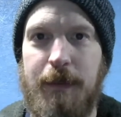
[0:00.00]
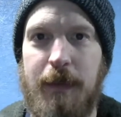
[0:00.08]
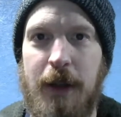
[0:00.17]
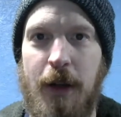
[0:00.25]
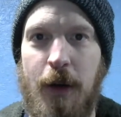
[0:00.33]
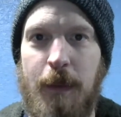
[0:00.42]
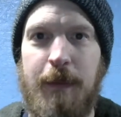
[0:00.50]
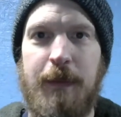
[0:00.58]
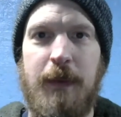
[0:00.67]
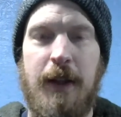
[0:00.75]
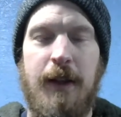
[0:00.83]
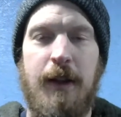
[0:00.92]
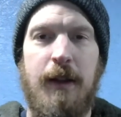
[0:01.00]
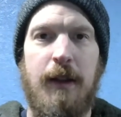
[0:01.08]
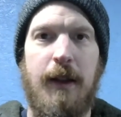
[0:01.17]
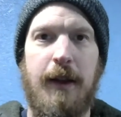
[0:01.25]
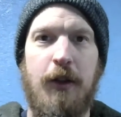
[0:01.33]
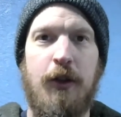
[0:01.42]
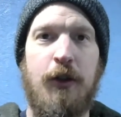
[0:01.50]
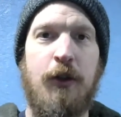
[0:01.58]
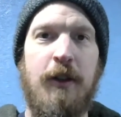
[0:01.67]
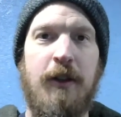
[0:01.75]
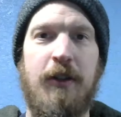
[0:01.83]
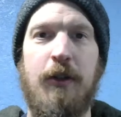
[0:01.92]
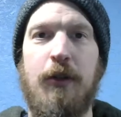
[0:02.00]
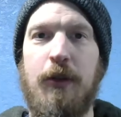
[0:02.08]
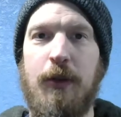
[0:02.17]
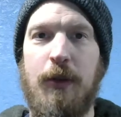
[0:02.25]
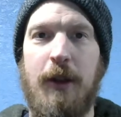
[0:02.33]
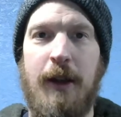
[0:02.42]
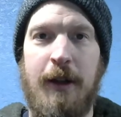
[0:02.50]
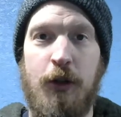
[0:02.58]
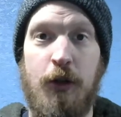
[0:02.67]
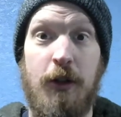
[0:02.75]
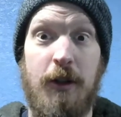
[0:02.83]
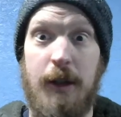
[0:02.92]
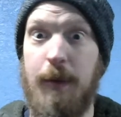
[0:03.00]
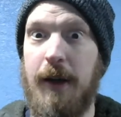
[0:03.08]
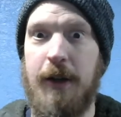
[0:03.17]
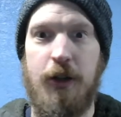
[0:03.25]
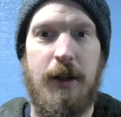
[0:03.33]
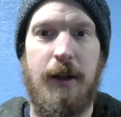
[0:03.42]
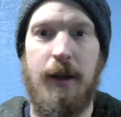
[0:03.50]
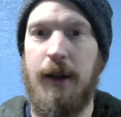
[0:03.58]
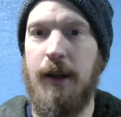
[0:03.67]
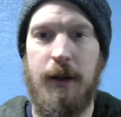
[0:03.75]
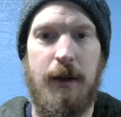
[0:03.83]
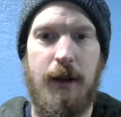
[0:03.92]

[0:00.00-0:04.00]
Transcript: You know, like you can still do like good sleep hygiene, and